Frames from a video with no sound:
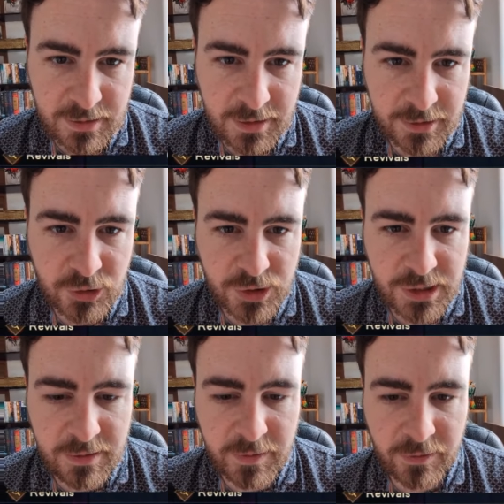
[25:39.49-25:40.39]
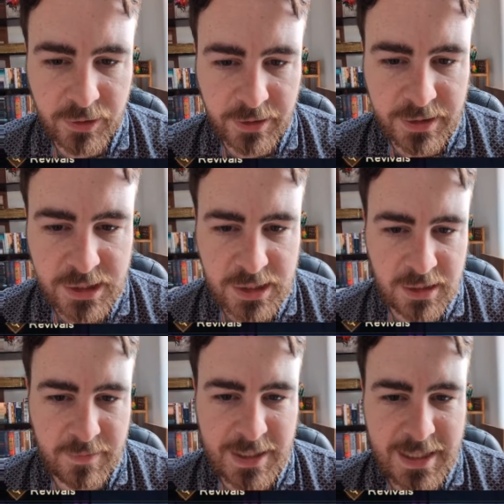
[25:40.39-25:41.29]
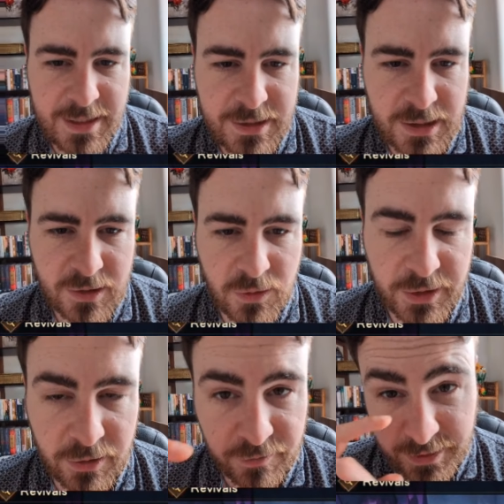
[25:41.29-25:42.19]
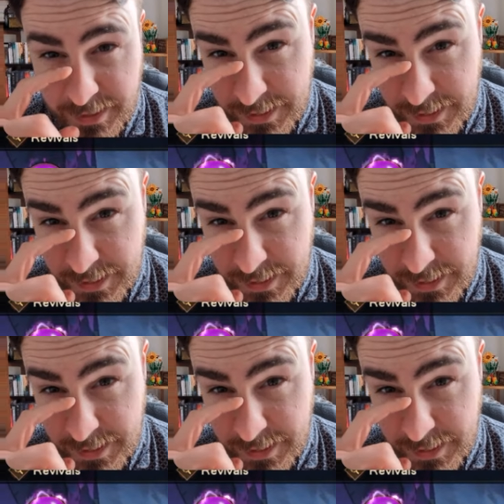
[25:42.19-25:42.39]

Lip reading: and just see whether or not this team is good enough. Again, I